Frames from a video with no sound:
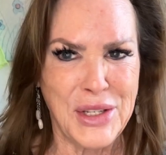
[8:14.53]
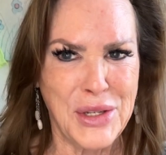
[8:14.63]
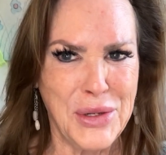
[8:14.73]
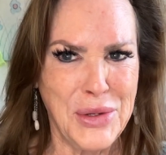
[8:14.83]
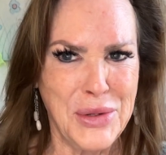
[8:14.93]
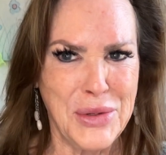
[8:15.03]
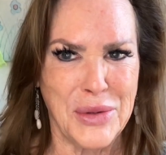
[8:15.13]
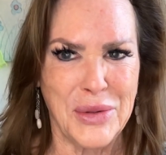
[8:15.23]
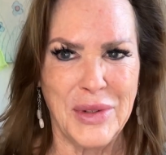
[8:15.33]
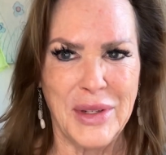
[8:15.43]

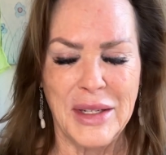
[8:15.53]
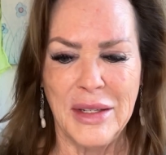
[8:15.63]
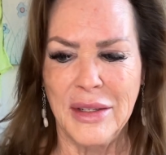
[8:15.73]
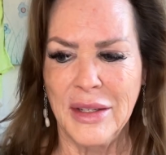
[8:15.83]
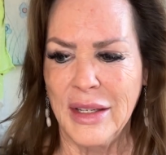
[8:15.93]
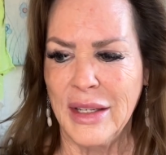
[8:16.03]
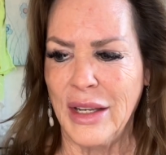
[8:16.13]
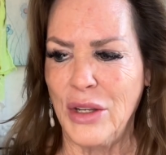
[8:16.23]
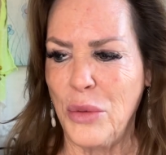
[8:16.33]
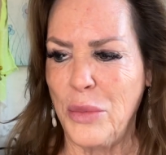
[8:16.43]
and
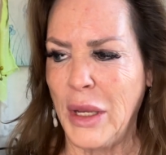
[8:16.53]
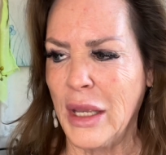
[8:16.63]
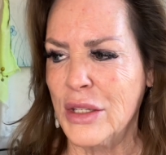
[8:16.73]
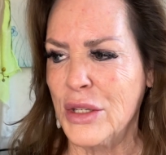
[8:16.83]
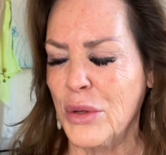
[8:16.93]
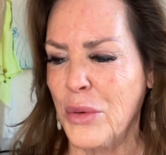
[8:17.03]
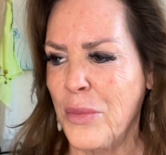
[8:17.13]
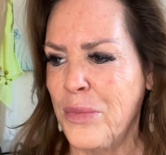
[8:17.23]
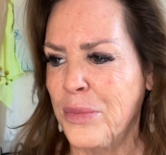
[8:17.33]
you begin to